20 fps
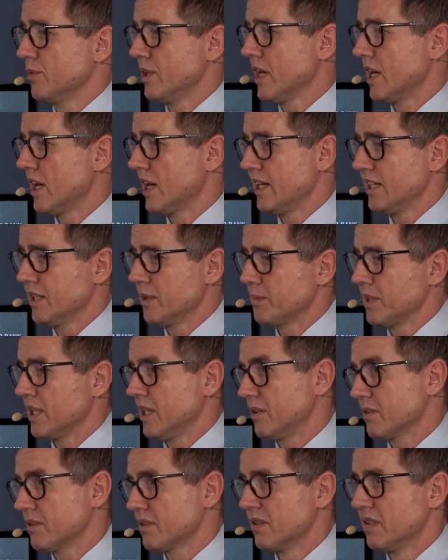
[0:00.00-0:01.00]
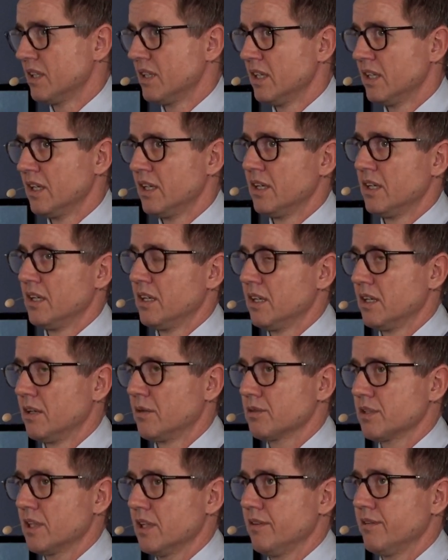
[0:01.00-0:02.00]
We are in about,
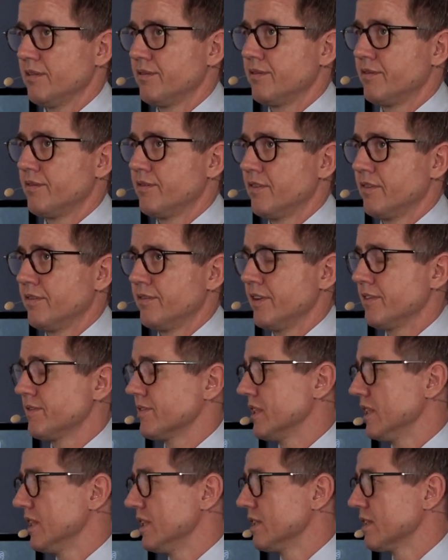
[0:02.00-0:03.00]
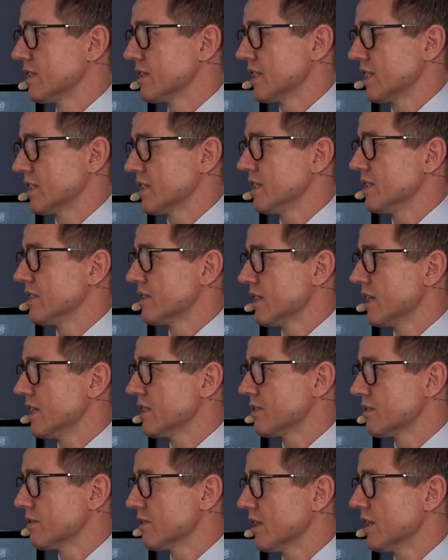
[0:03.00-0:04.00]
say, 15, 16
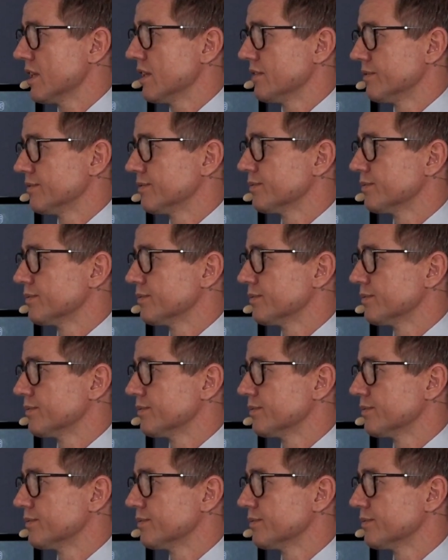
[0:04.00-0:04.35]
states today.